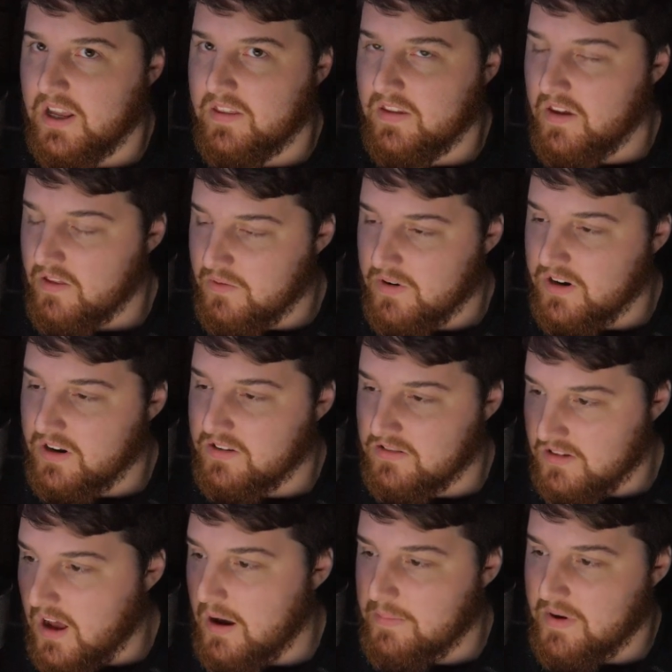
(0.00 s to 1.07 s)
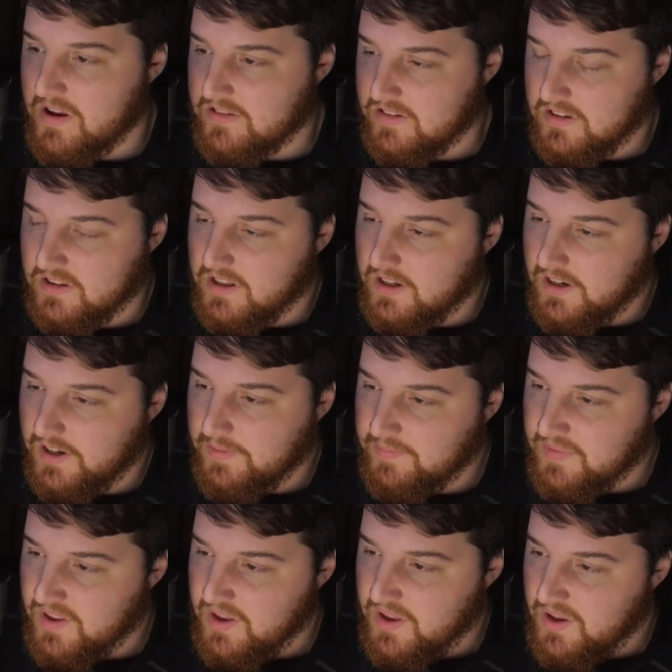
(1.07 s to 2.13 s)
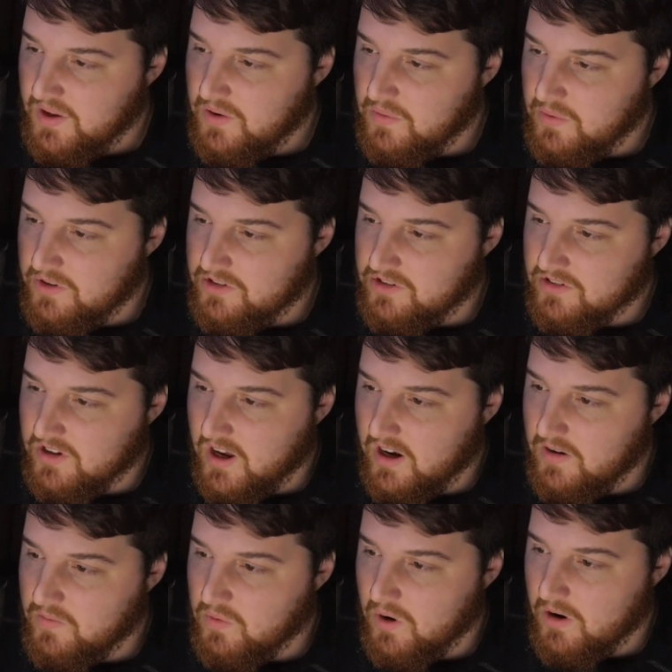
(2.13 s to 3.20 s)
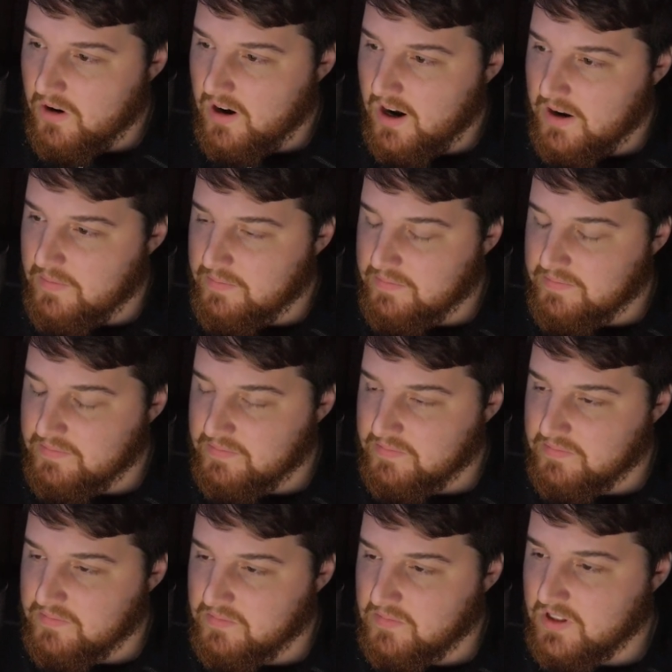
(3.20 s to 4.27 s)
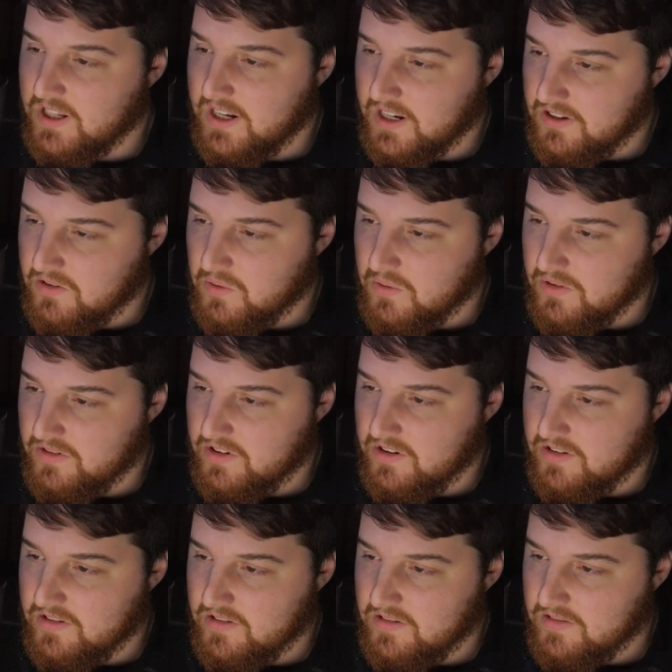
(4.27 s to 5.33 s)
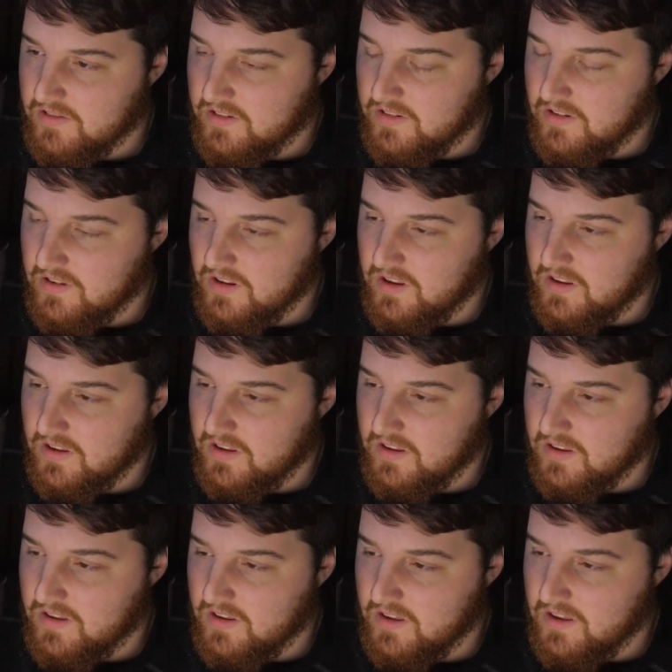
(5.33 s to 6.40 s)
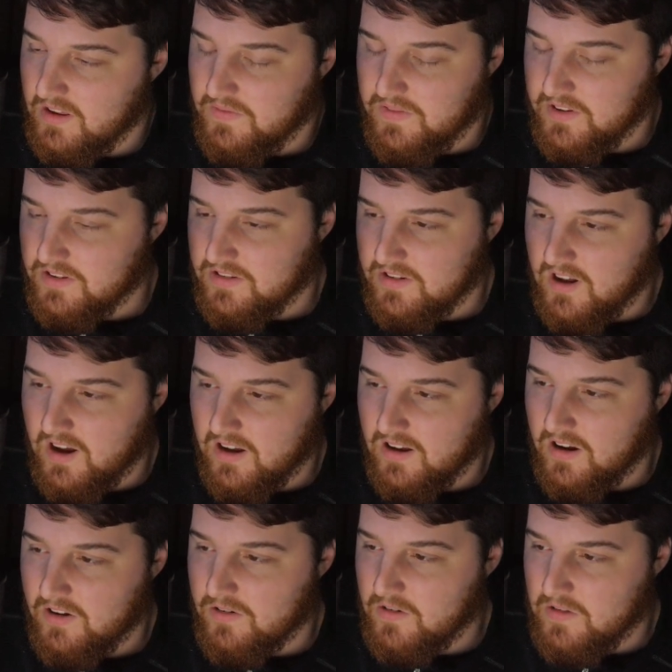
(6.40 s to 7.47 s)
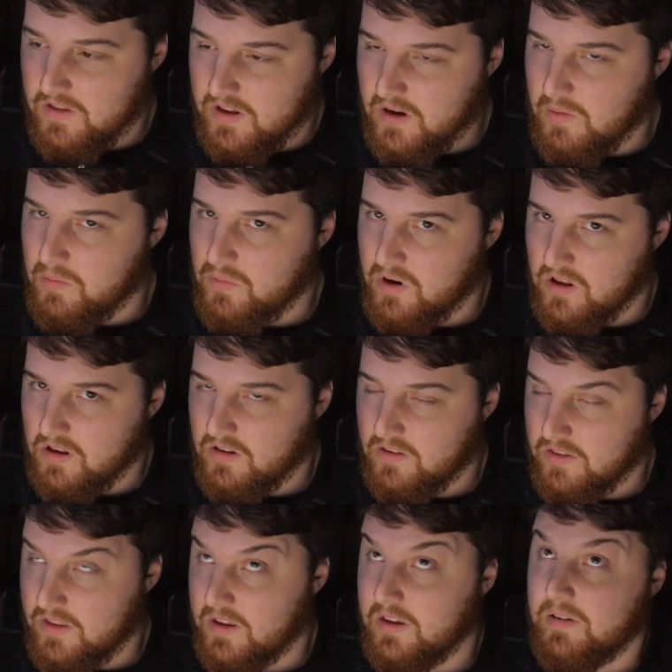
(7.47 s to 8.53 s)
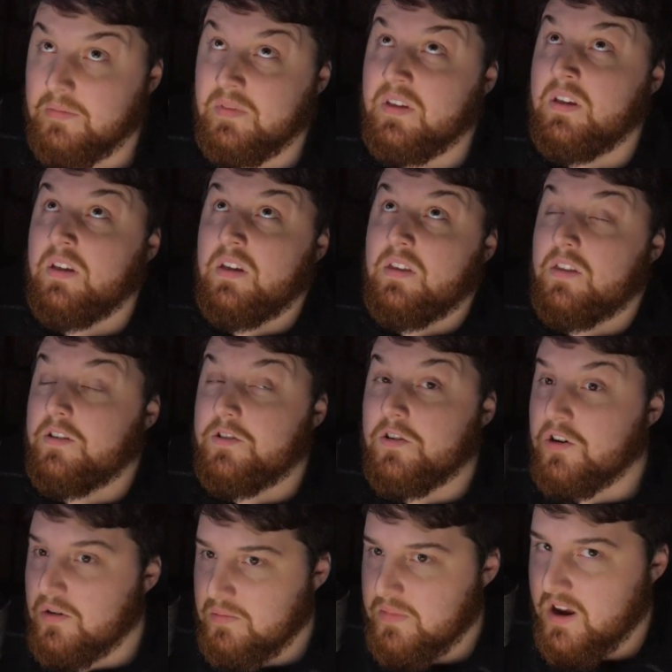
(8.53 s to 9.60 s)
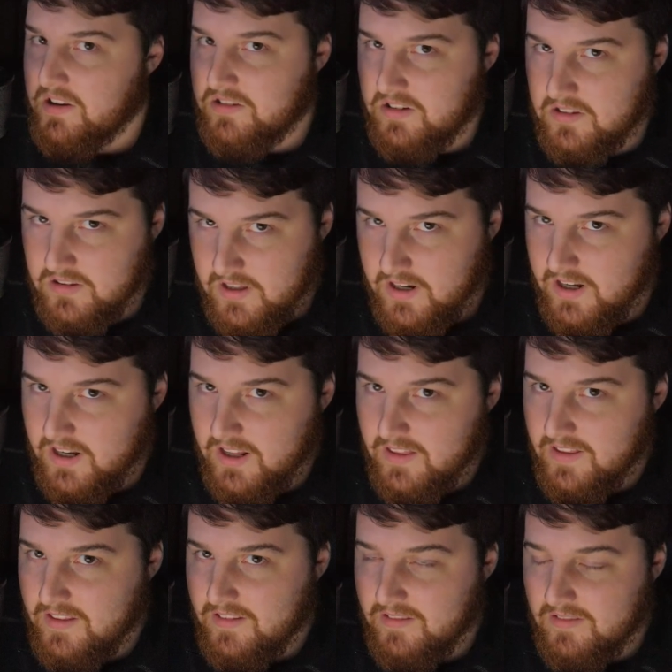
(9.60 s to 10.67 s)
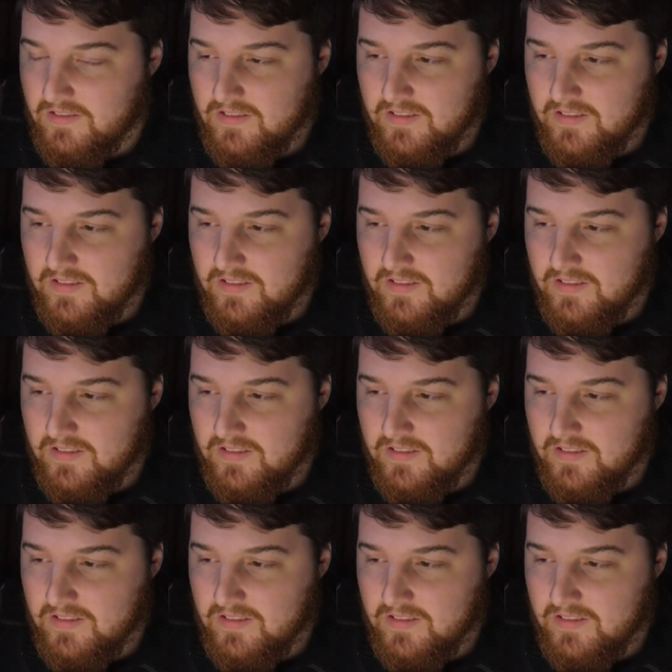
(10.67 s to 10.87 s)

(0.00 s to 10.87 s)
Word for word: and the other end is not masculinity, which is kind of where I'm leaning towards. It's, if it's not under the umbrella, the term masculinity, then